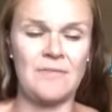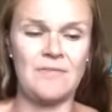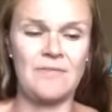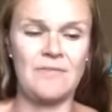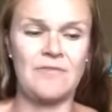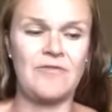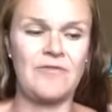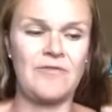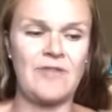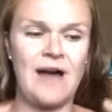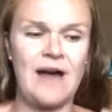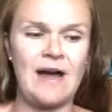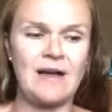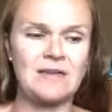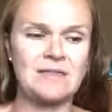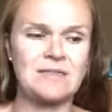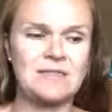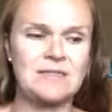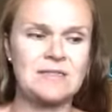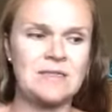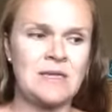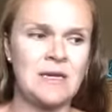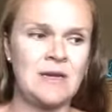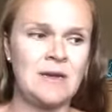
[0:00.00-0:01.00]

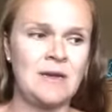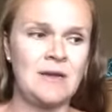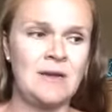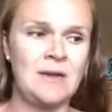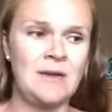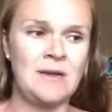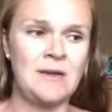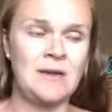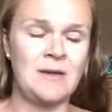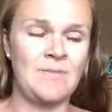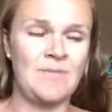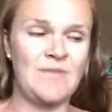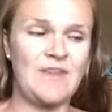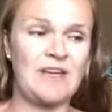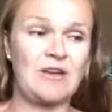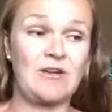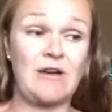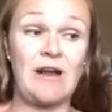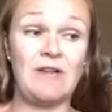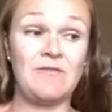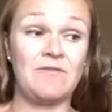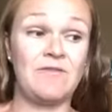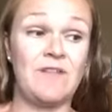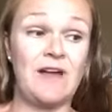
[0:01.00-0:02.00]
flax, like
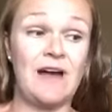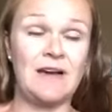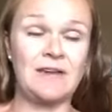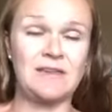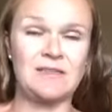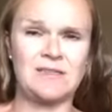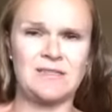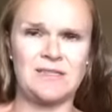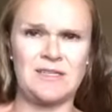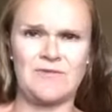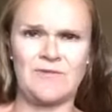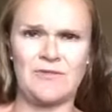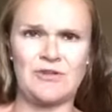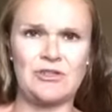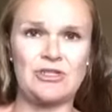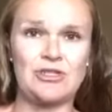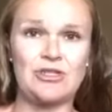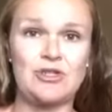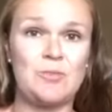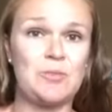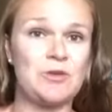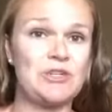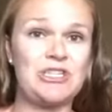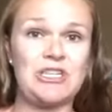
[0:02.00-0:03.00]
ground flax, for
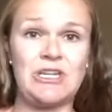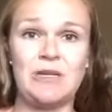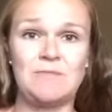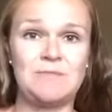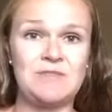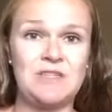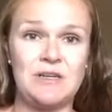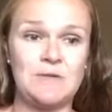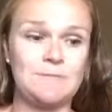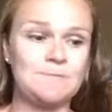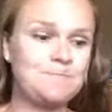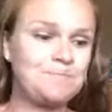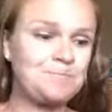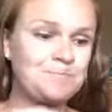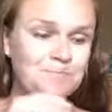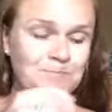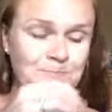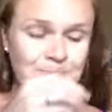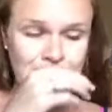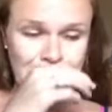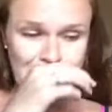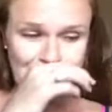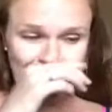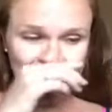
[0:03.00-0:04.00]
super cheap too.
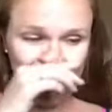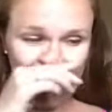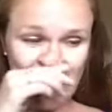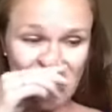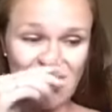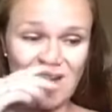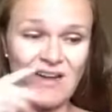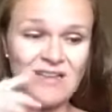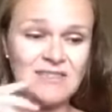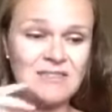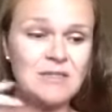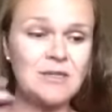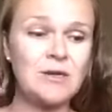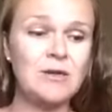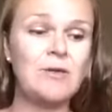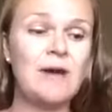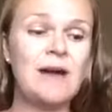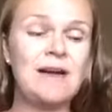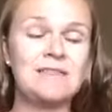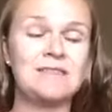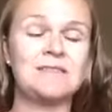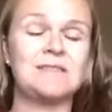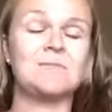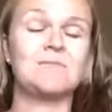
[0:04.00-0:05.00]
Costco
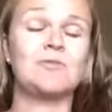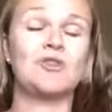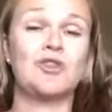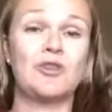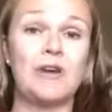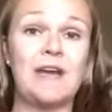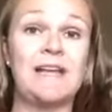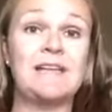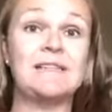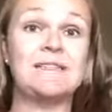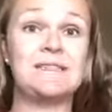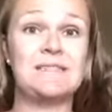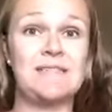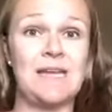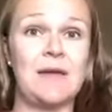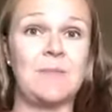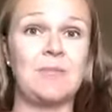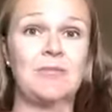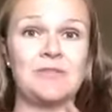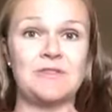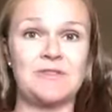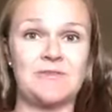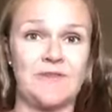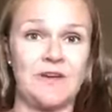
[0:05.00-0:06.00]
has some great
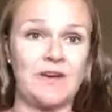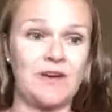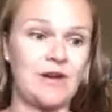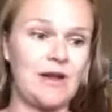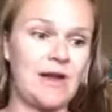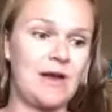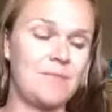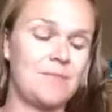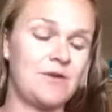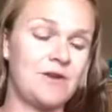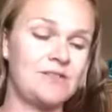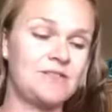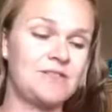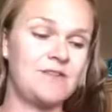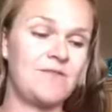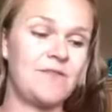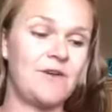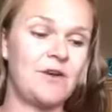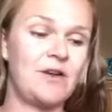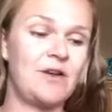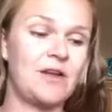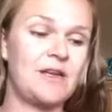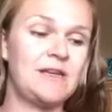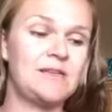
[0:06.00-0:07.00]
staples for your cupboards if
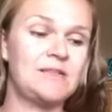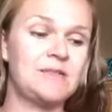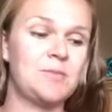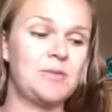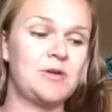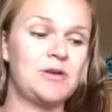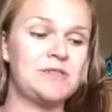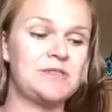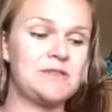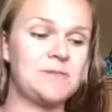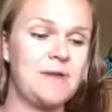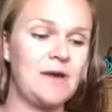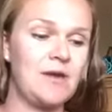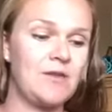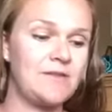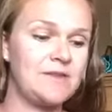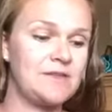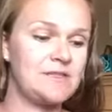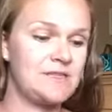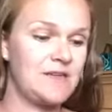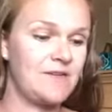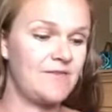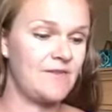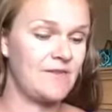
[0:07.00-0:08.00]
you're looking to put some healthy
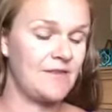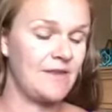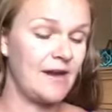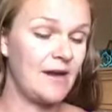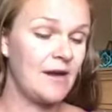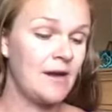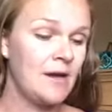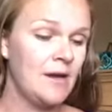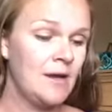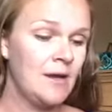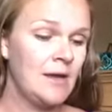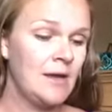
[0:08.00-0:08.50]
stuff in there.